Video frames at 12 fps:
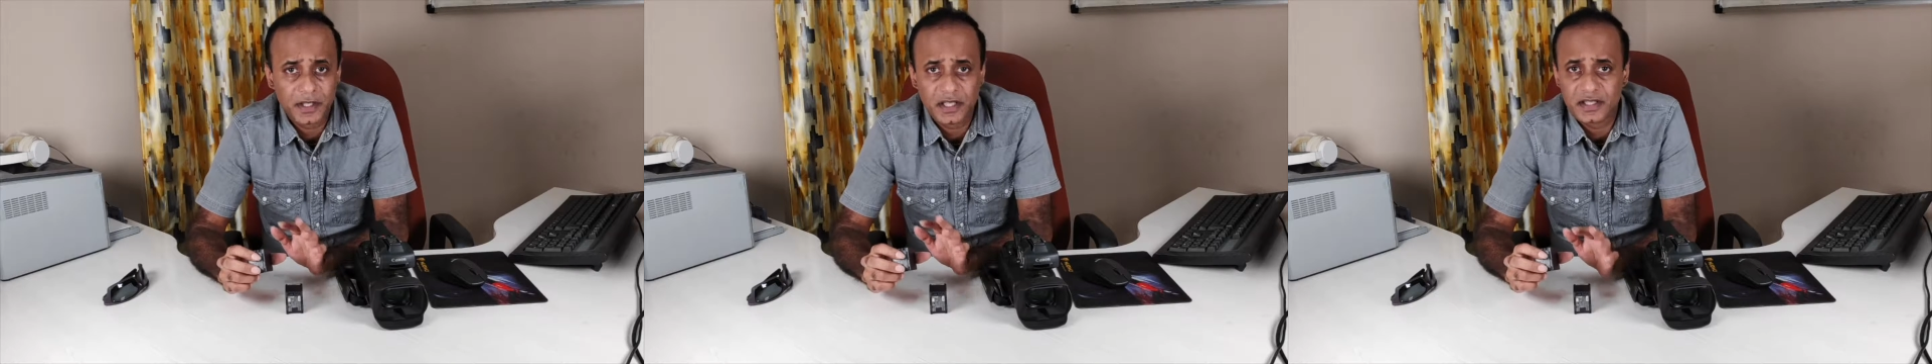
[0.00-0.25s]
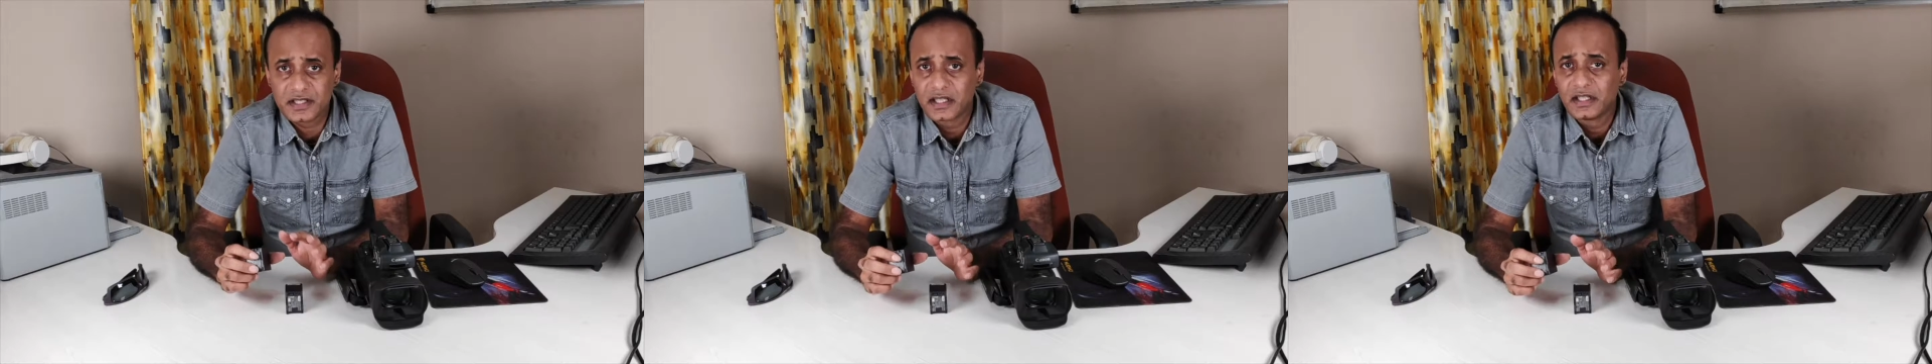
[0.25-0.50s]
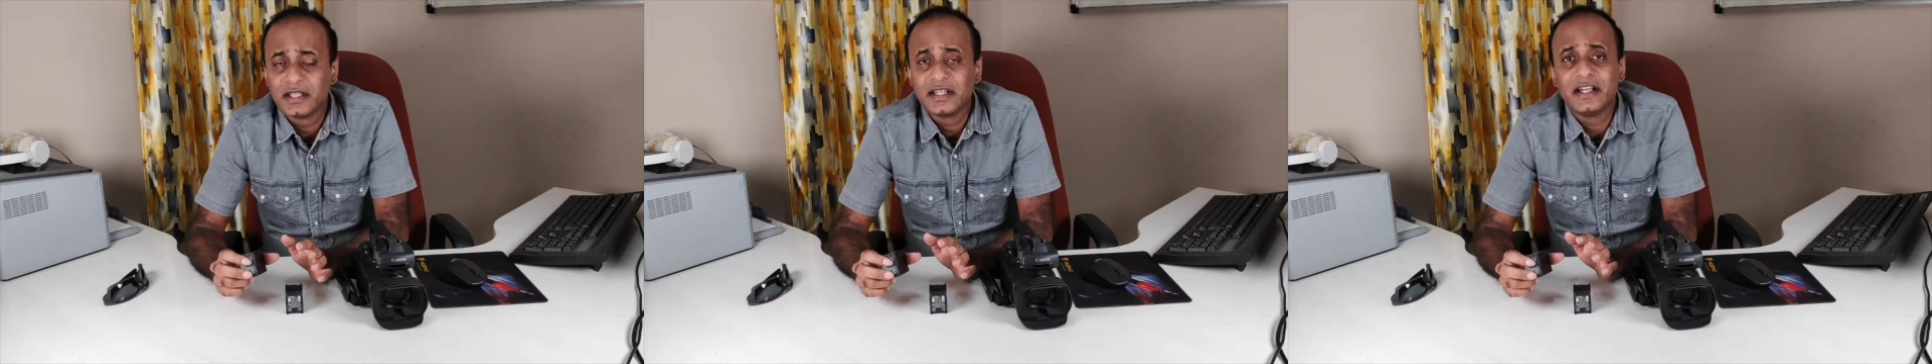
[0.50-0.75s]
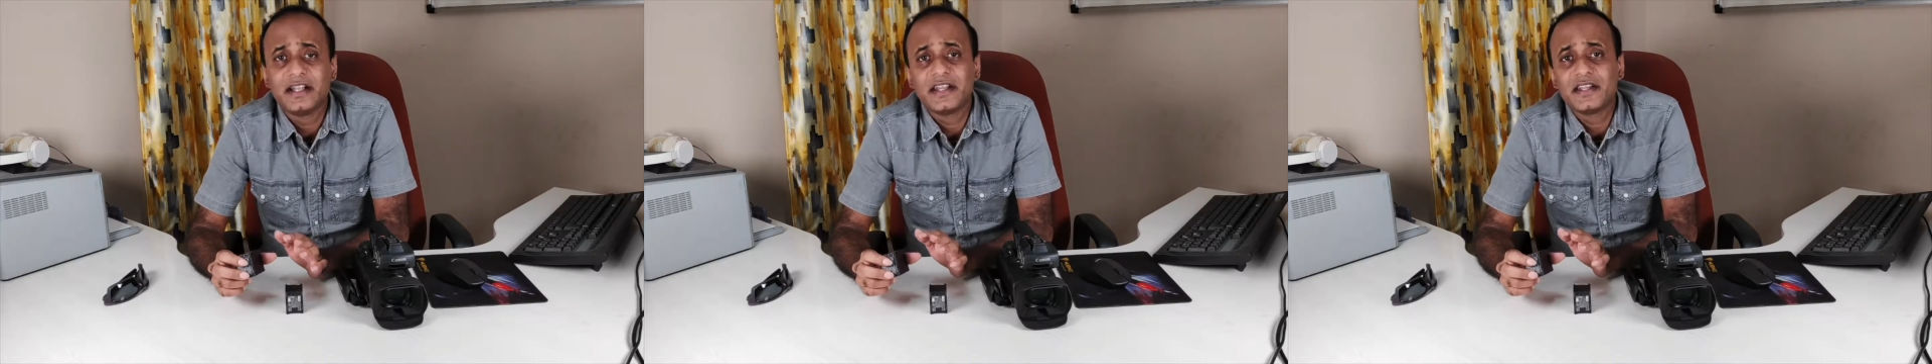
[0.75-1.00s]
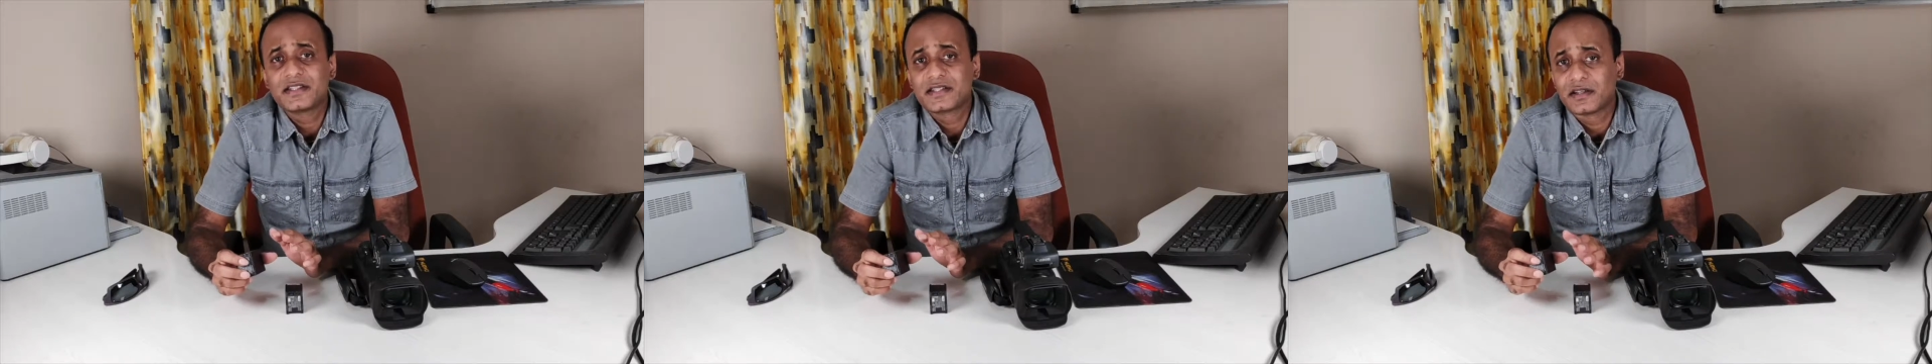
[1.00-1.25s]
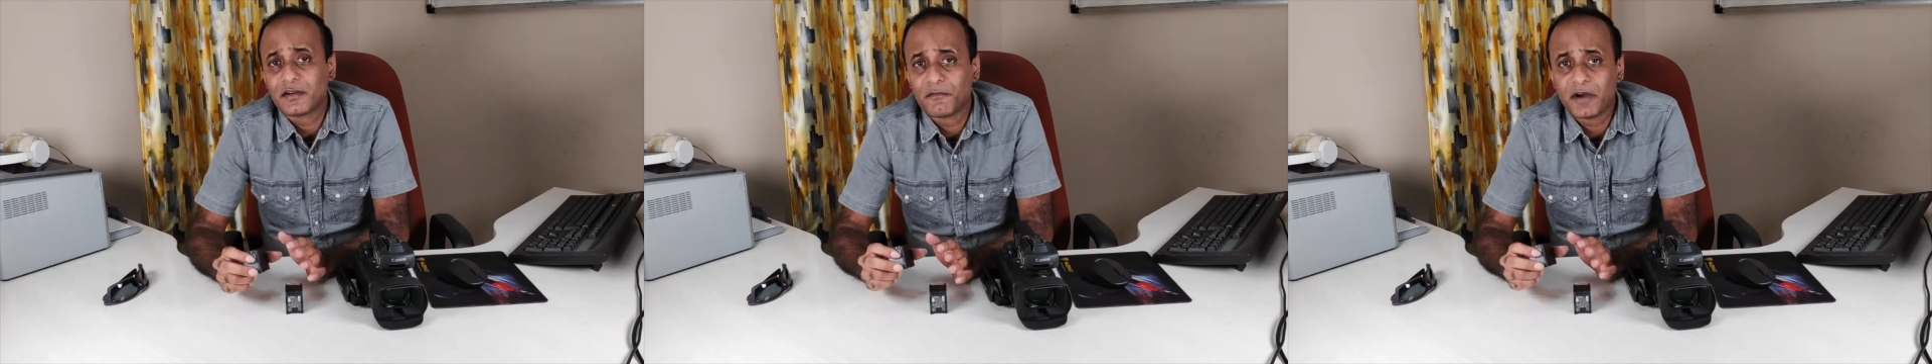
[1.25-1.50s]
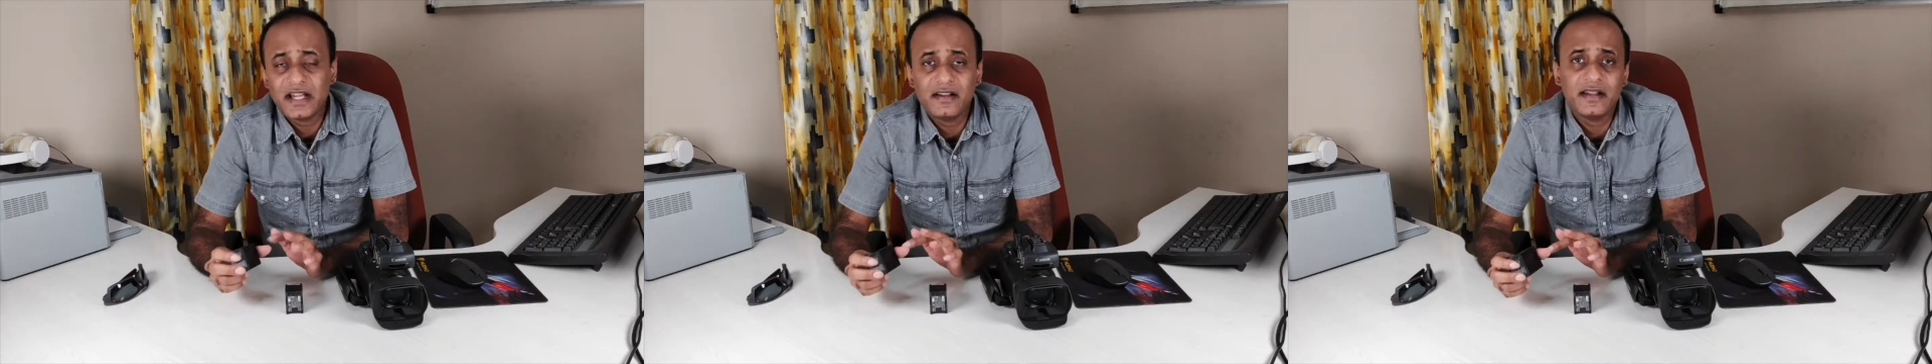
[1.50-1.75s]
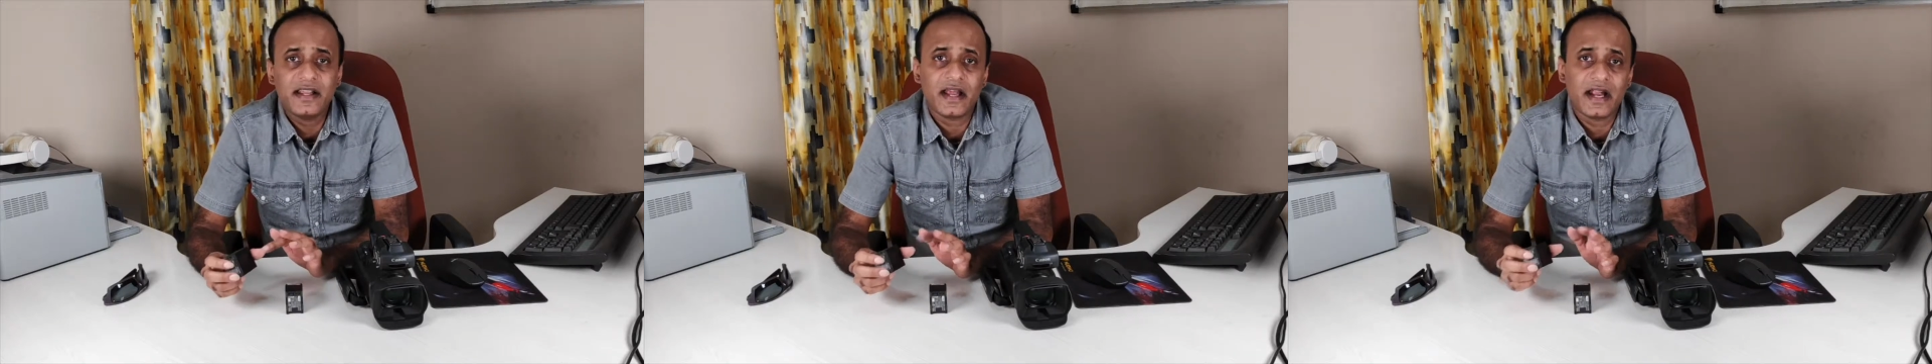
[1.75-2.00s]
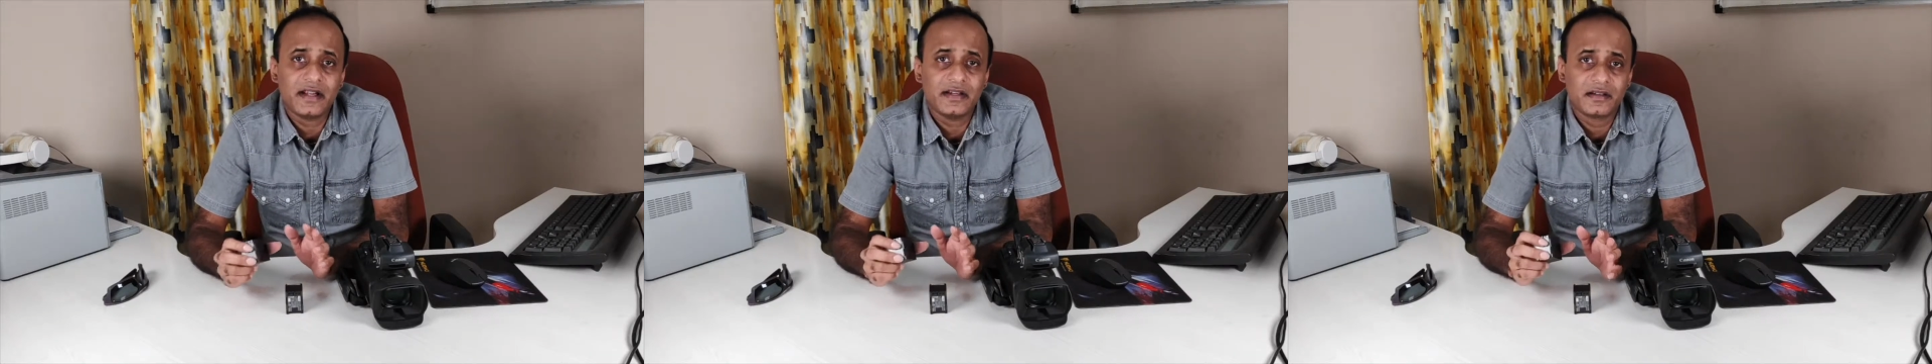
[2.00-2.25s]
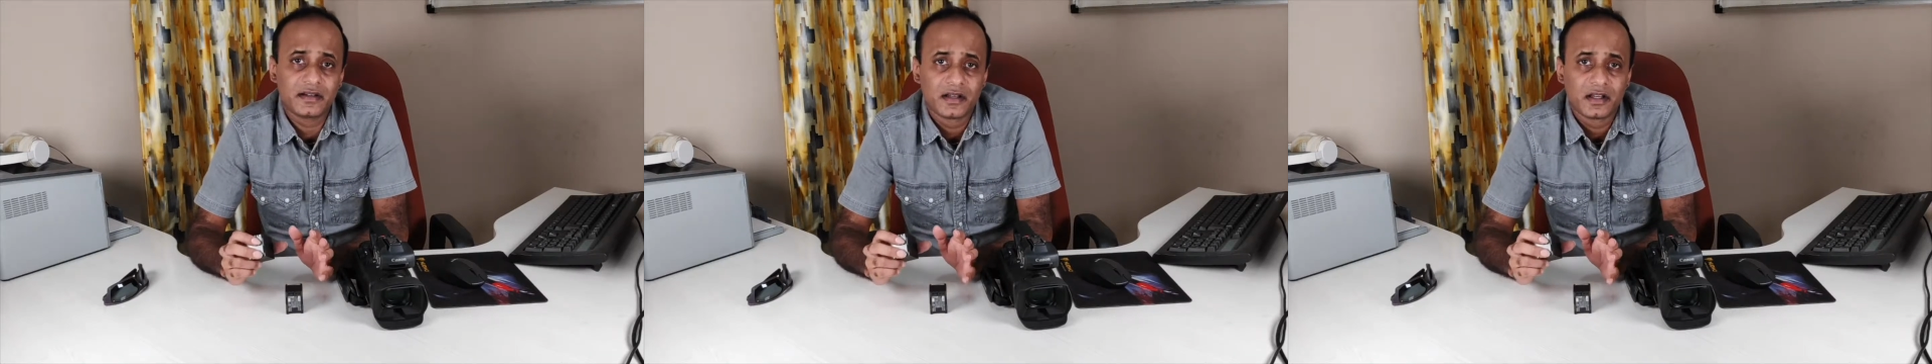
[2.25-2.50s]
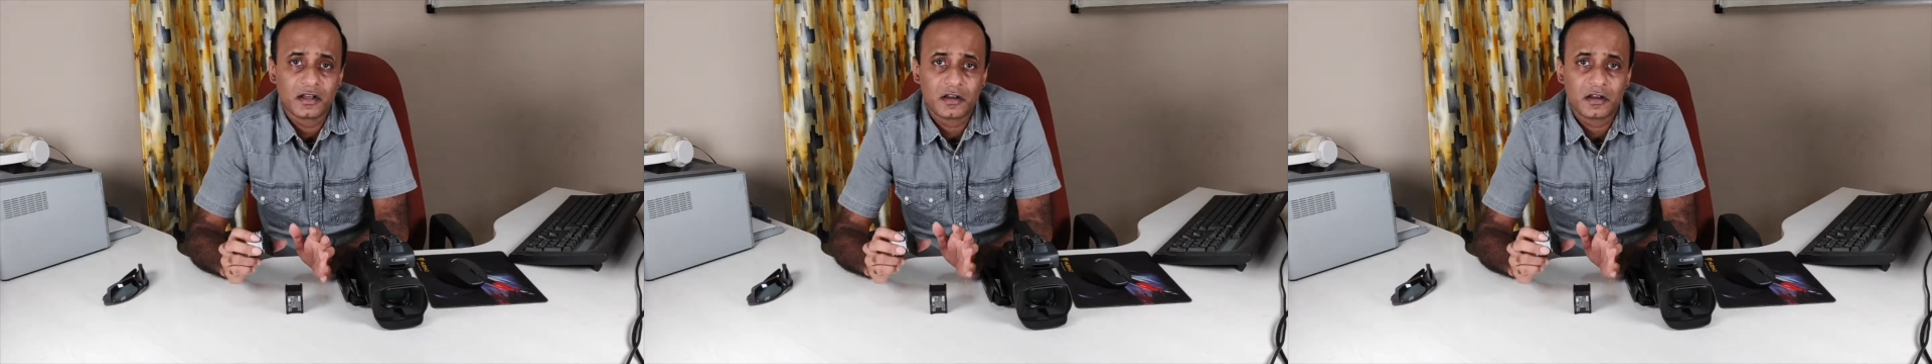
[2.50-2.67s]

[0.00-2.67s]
because it is widely and